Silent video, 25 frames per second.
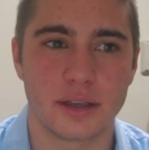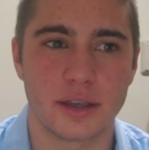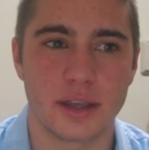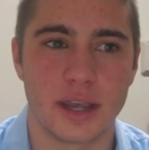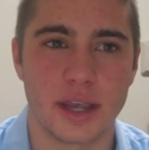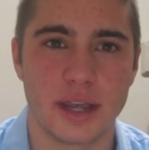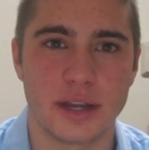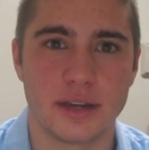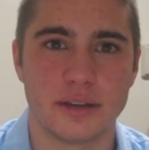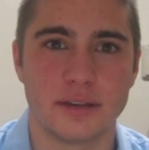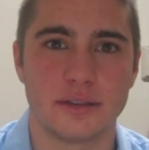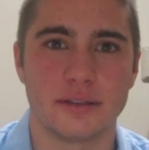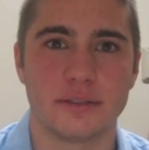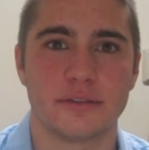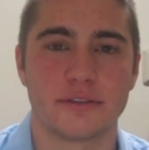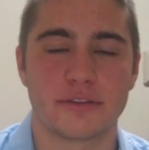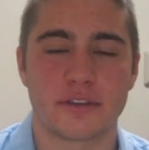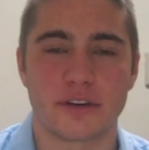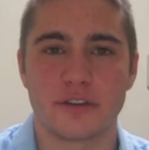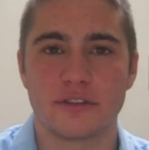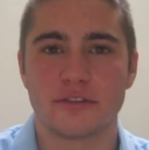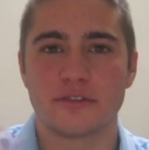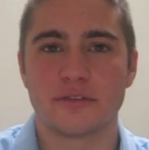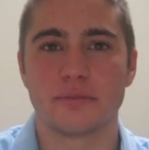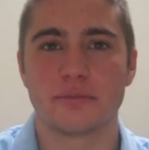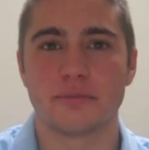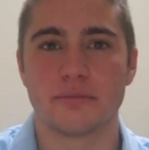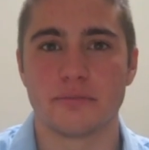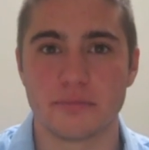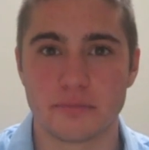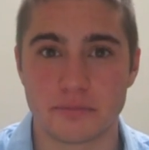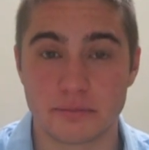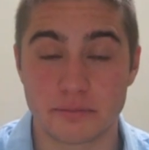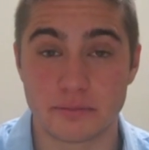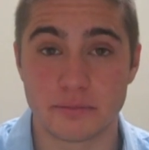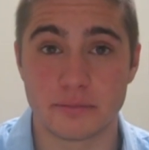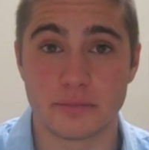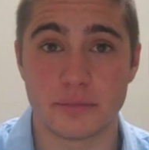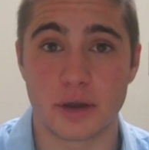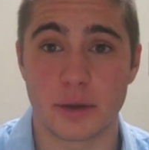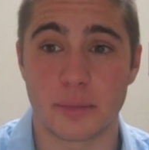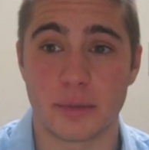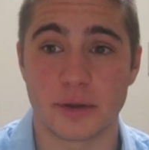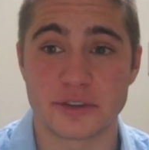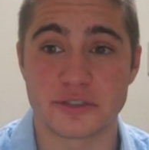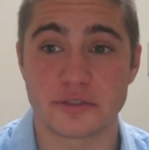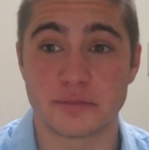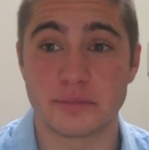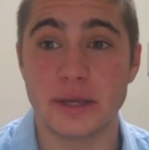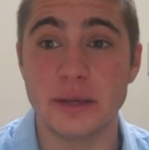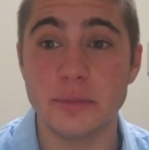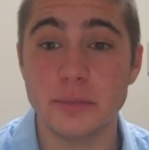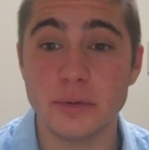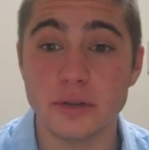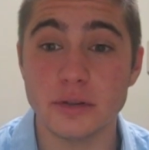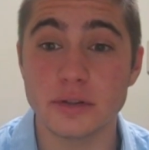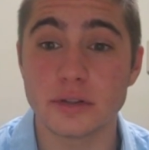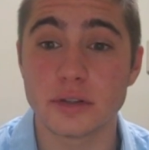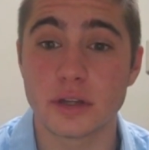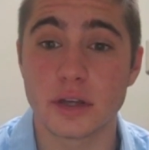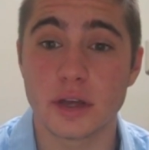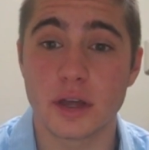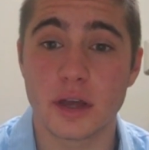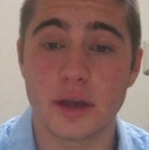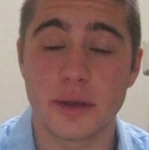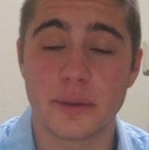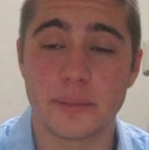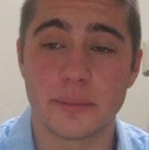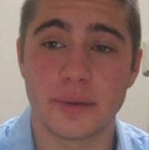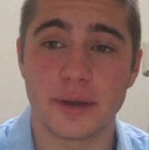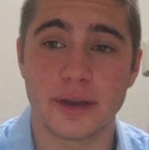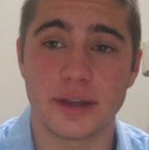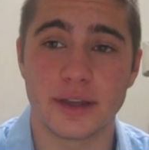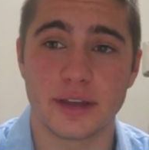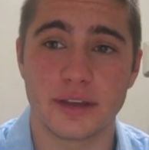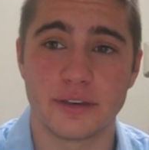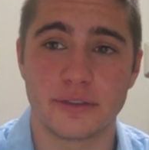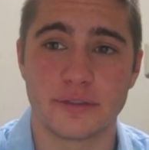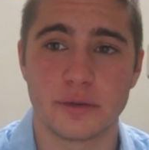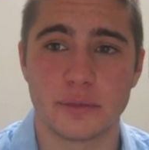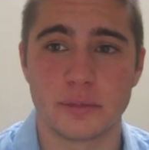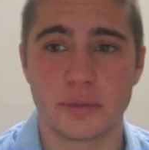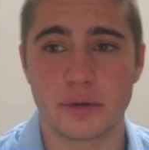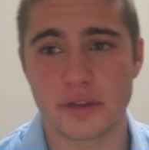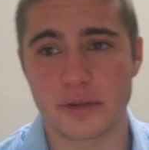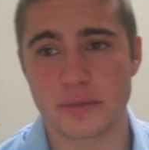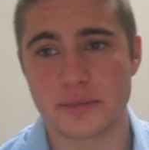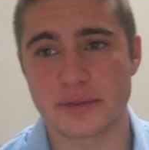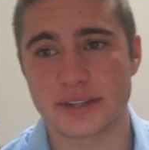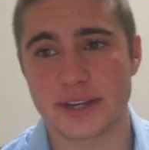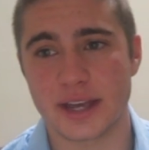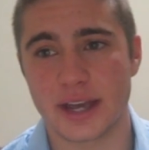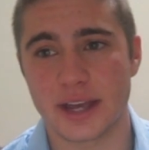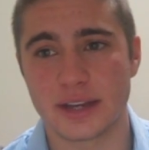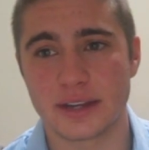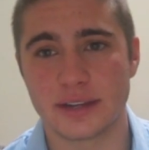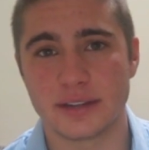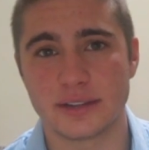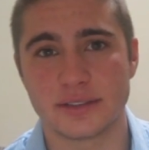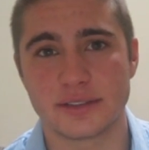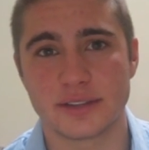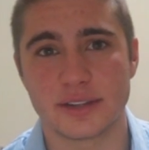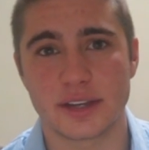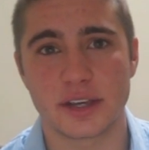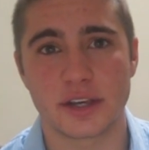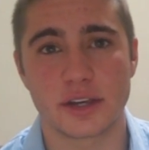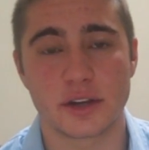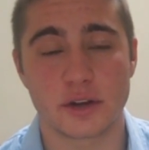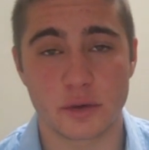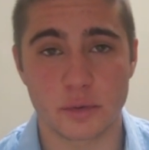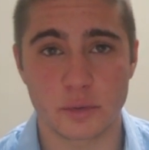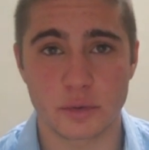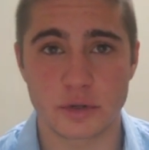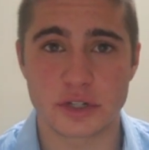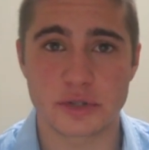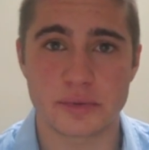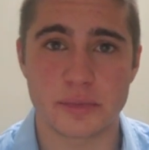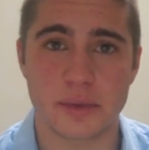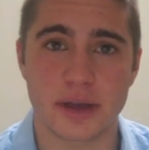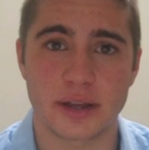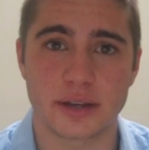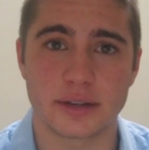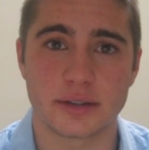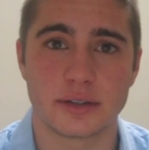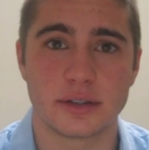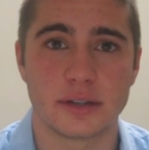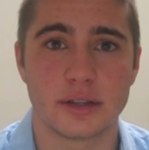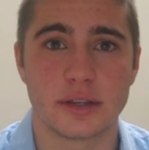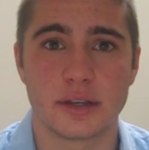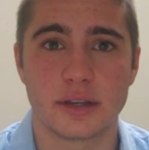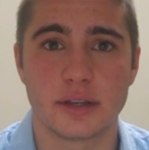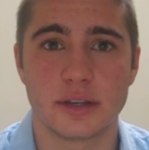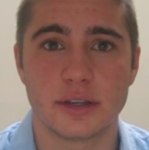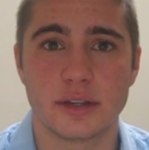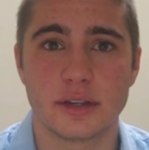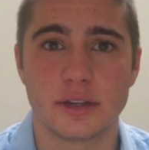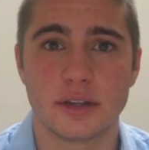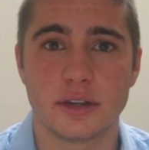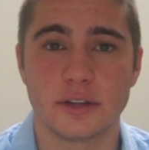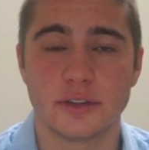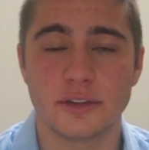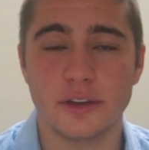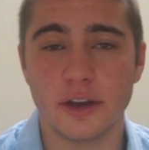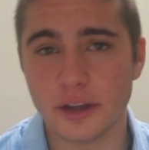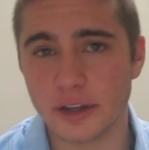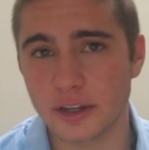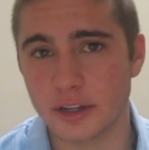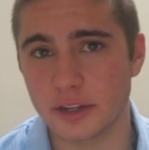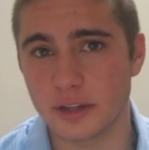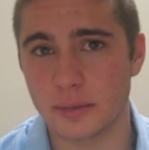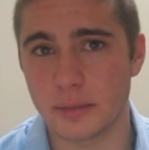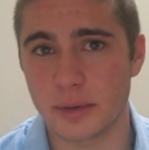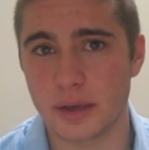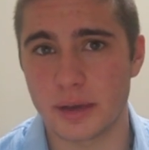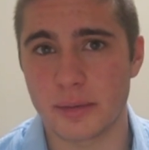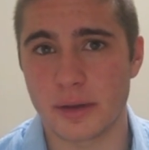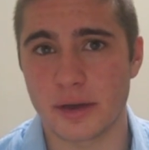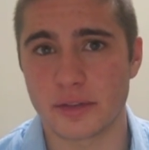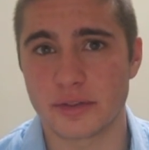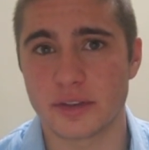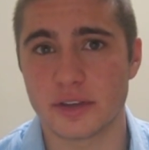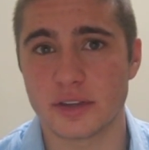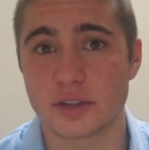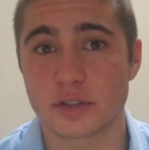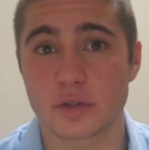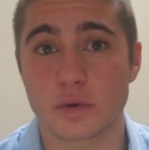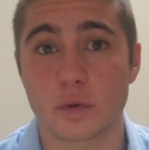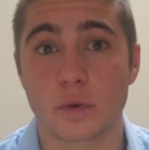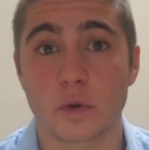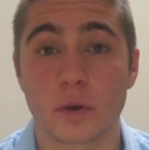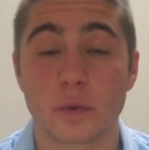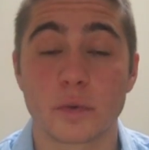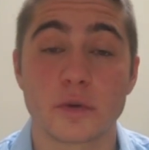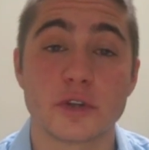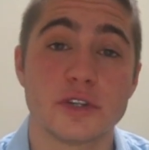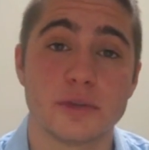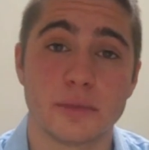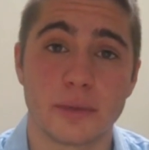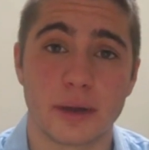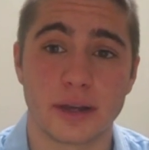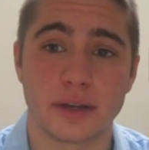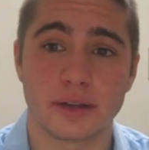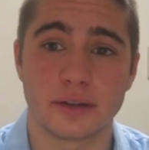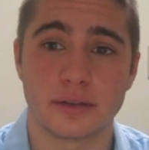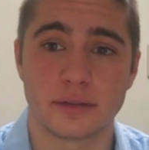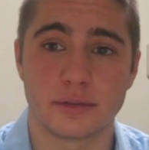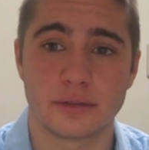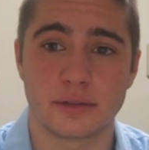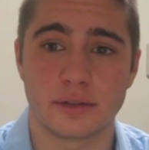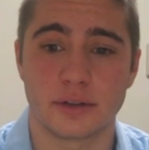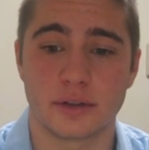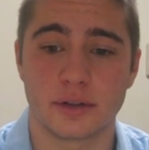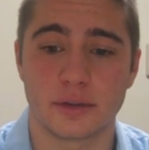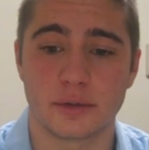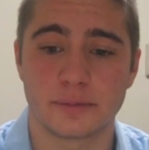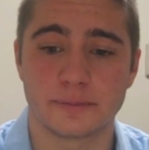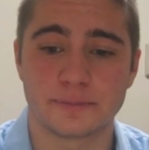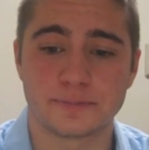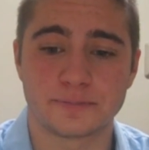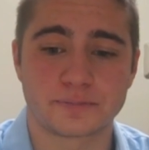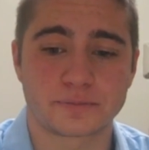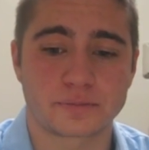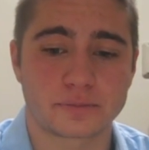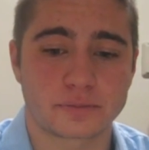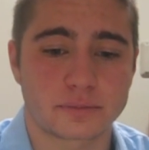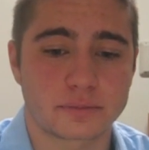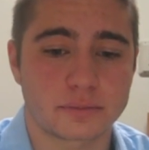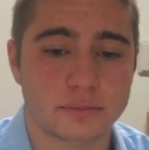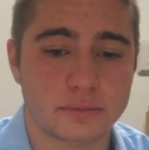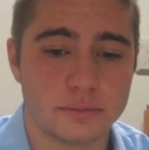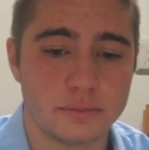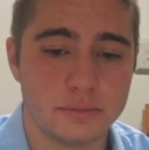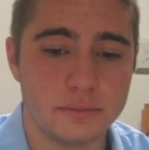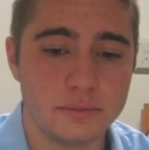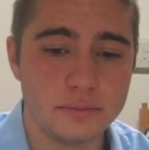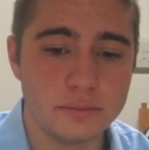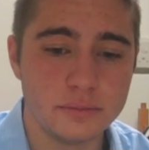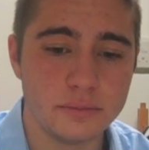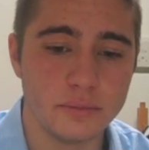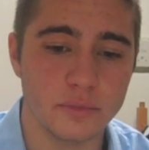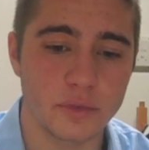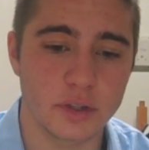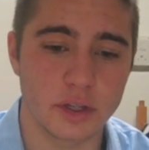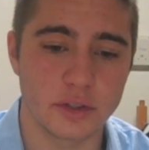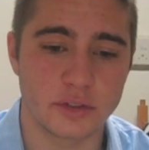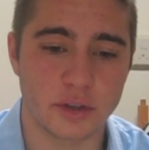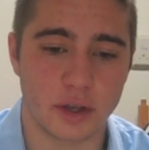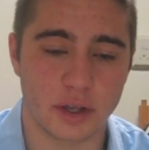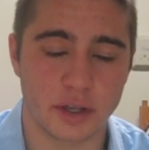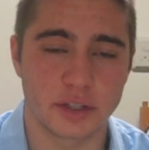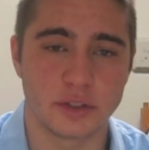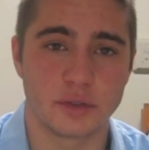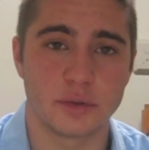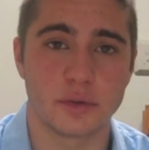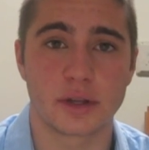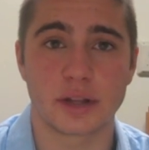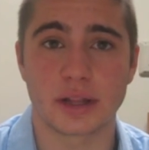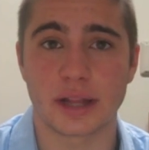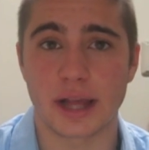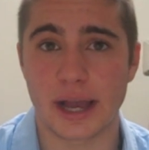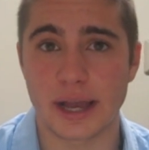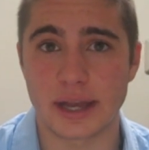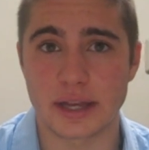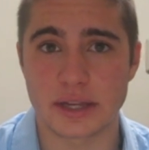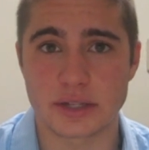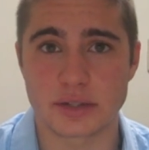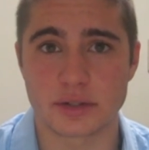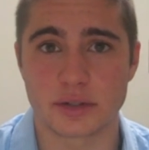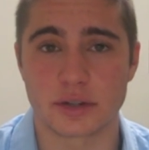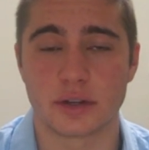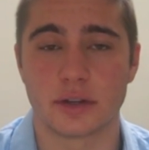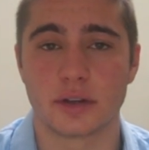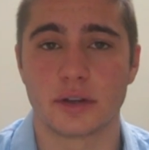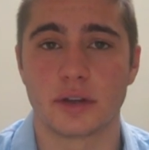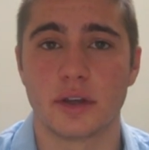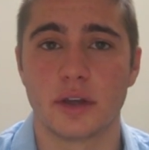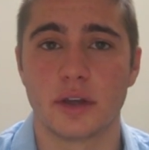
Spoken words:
in front of a bunch of people, but if you pull them aside and say, you know, would you mind talking to me about this, or would you mind, you know, talking to a class, or